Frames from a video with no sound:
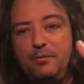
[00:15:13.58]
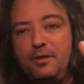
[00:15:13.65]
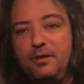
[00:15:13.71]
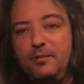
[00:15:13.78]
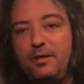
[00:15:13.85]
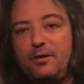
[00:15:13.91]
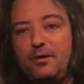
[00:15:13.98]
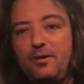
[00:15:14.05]

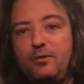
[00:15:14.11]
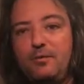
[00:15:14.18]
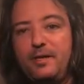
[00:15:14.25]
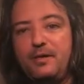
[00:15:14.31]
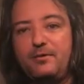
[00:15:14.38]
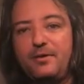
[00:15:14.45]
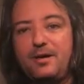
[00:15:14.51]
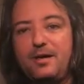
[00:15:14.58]
2 millimeter
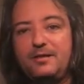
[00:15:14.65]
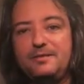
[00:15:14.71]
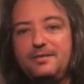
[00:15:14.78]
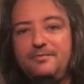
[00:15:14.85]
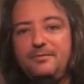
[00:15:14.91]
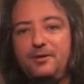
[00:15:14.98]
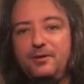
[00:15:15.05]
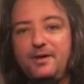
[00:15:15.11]
all the way
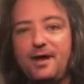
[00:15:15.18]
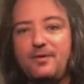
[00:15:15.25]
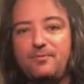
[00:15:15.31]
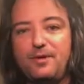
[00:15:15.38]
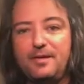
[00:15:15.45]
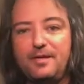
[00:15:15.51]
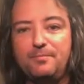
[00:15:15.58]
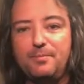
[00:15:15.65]
across. If you're
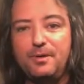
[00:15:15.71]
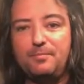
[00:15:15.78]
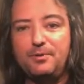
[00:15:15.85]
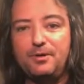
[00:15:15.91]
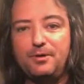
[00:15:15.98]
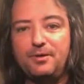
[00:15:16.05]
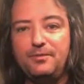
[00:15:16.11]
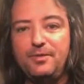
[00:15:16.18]
not running a
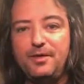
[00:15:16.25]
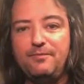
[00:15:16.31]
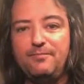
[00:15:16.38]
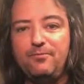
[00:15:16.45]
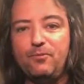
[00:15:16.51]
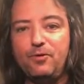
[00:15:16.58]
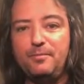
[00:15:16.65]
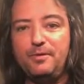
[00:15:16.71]
bumper,
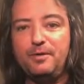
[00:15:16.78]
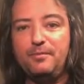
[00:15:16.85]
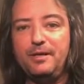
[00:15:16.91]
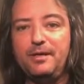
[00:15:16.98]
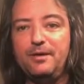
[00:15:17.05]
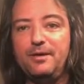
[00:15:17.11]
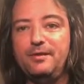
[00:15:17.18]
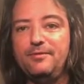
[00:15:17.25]
then 4
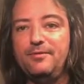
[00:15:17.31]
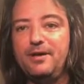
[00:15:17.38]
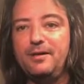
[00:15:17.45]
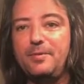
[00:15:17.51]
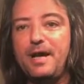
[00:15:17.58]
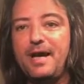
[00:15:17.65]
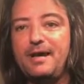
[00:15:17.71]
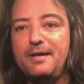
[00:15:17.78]
millimeter on
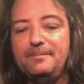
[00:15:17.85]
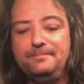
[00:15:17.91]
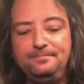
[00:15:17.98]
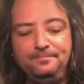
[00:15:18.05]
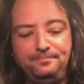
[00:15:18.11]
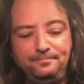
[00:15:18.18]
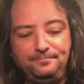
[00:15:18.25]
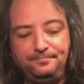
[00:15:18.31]
the very
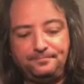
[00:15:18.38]
back.